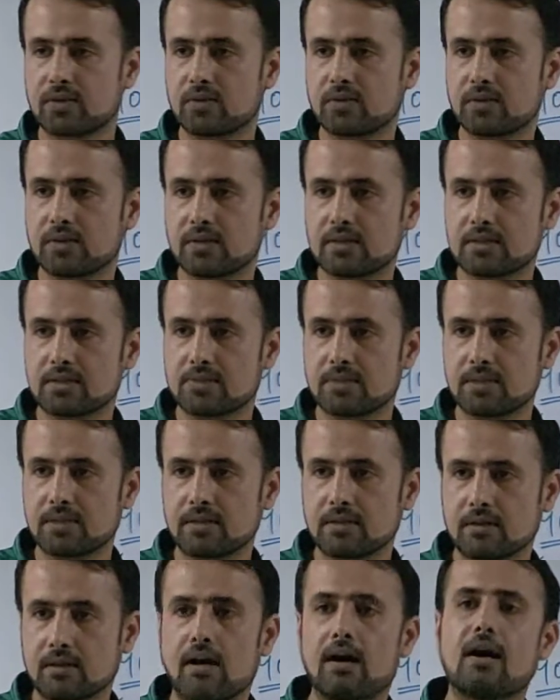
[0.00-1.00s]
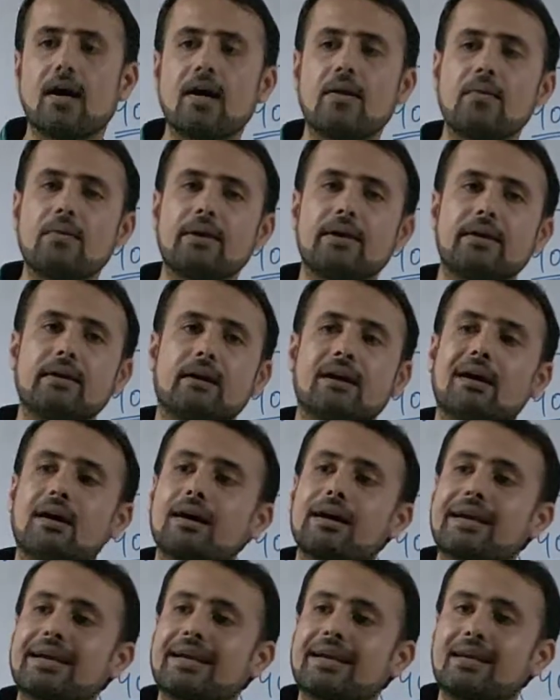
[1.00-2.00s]
advertisement, how I
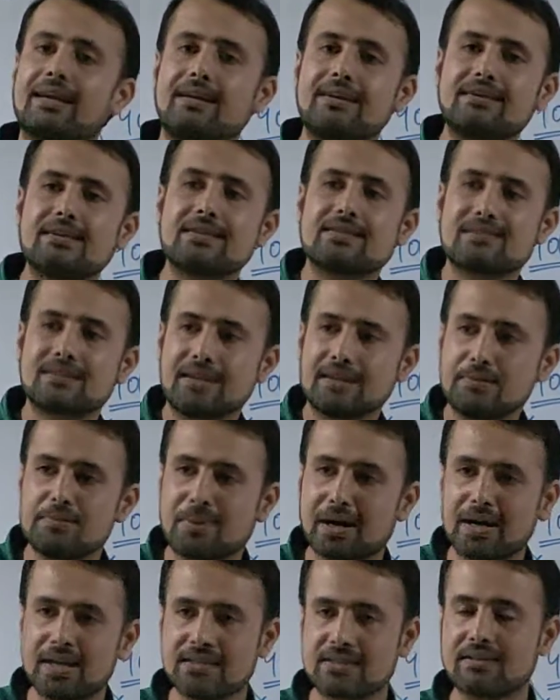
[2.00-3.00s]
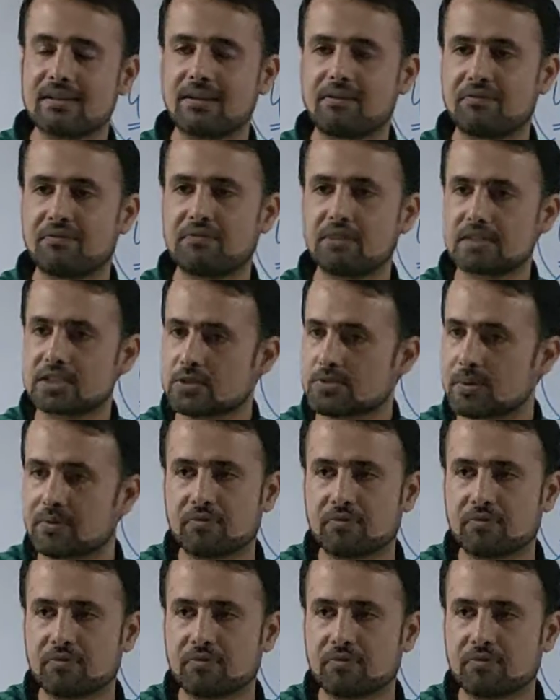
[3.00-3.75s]
can understand myself first